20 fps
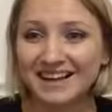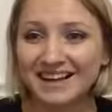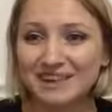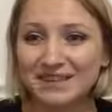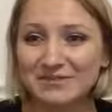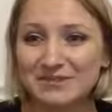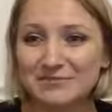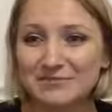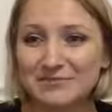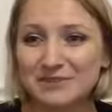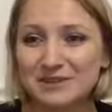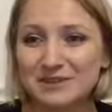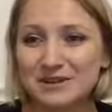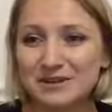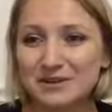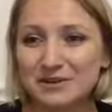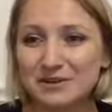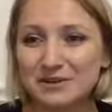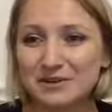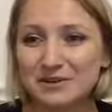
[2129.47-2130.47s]

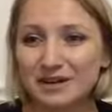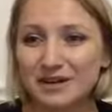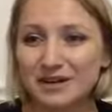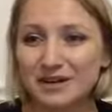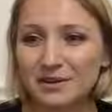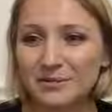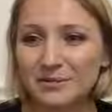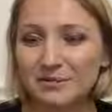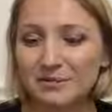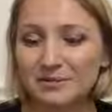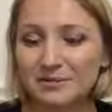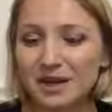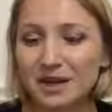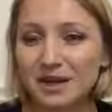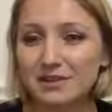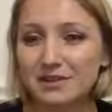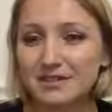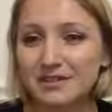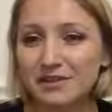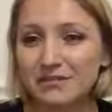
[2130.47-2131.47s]

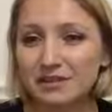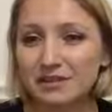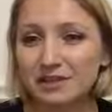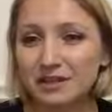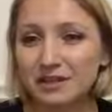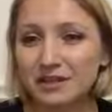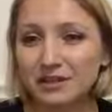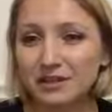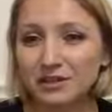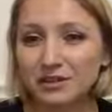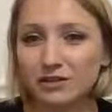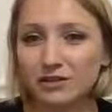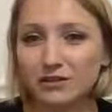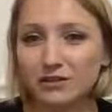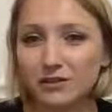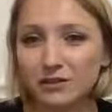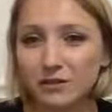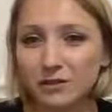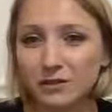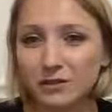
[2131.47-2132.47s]
I definitely look
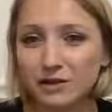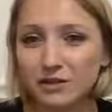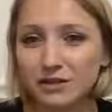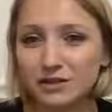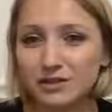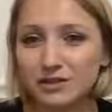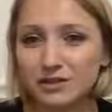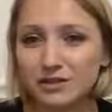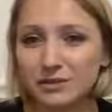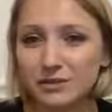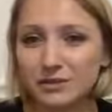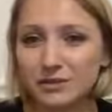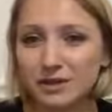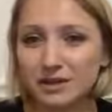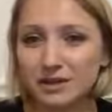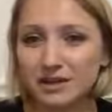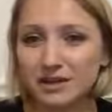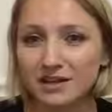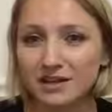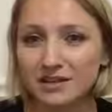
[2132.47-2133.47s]
forward
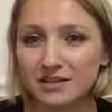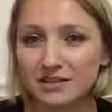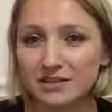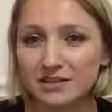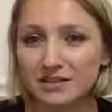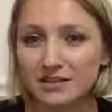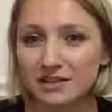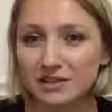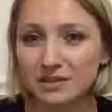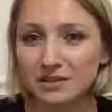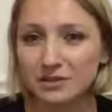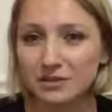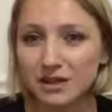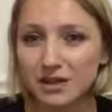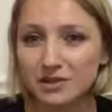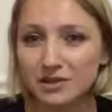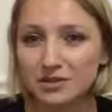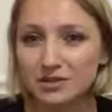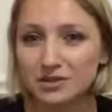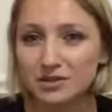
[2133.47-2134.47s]
to seeing you
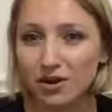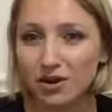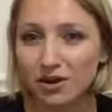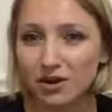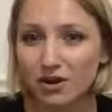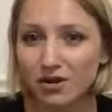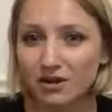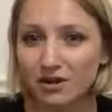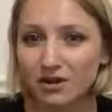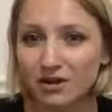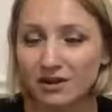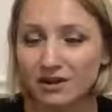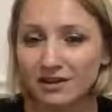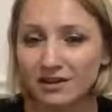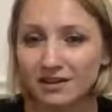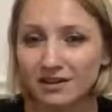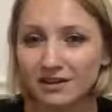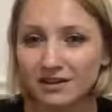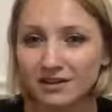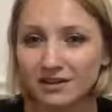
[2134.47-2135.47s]
guys talk
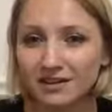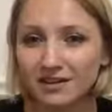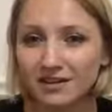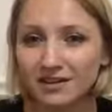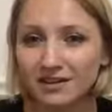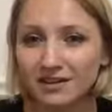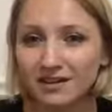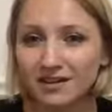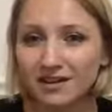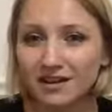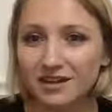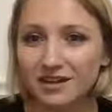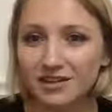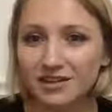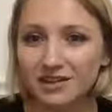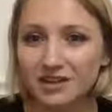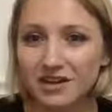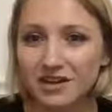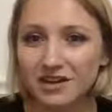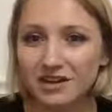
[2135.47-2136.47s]
and
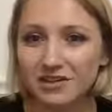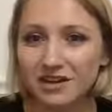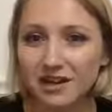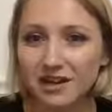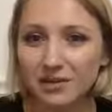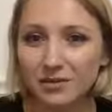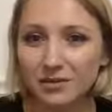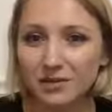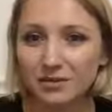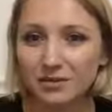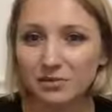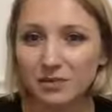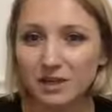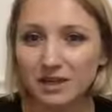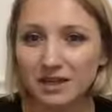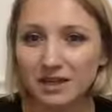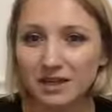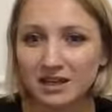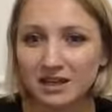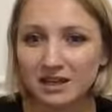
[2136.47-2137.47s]
share that with
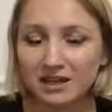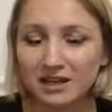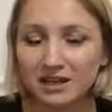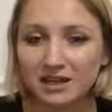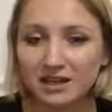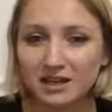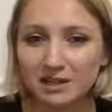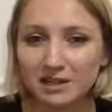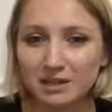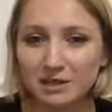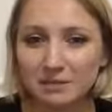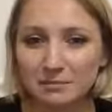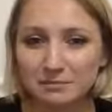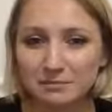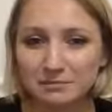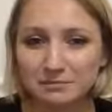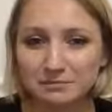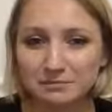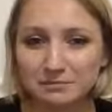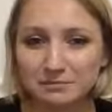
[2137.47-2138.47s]
me,
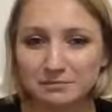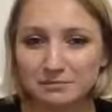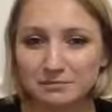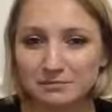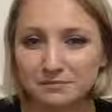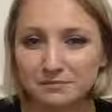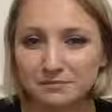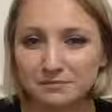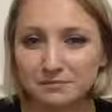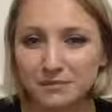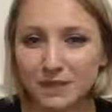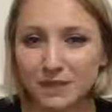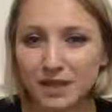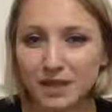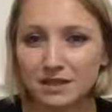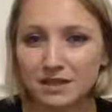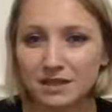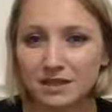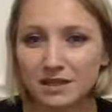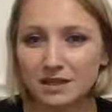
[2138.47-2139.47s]
and
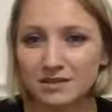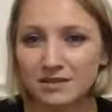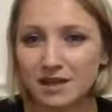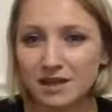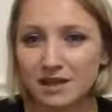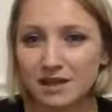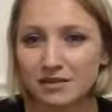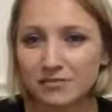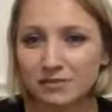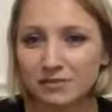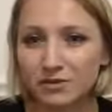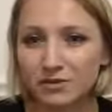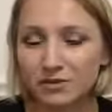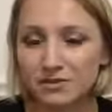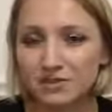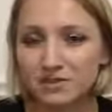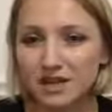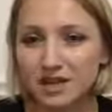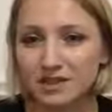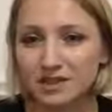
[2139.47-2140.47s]
sign up for
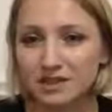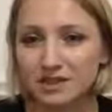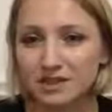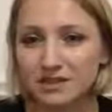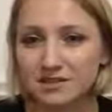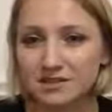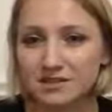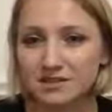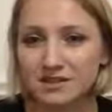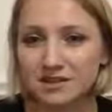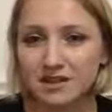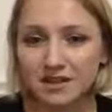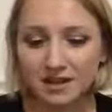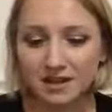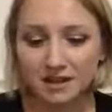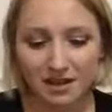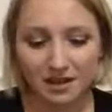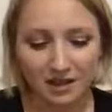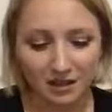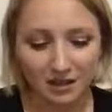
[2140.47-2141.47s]
those sessions.
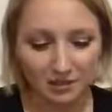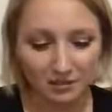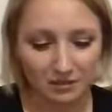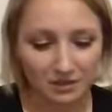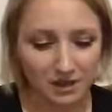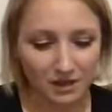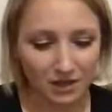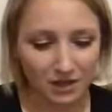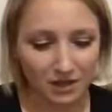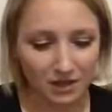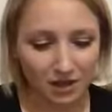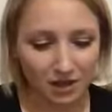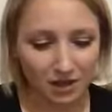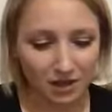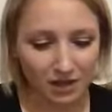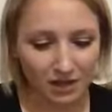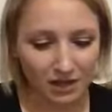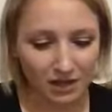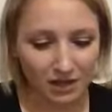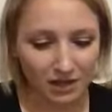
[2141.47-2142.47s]

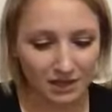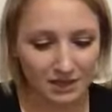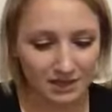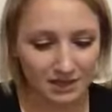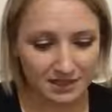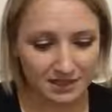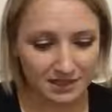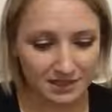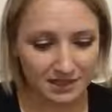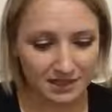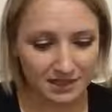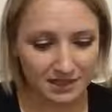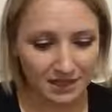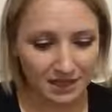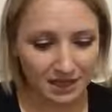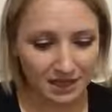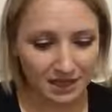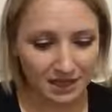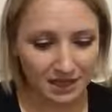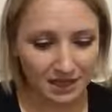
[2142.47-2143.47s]
Let's
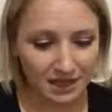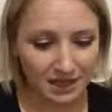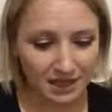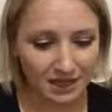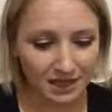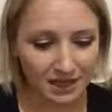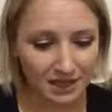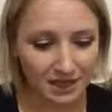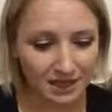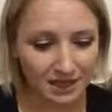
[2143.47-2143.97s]
see.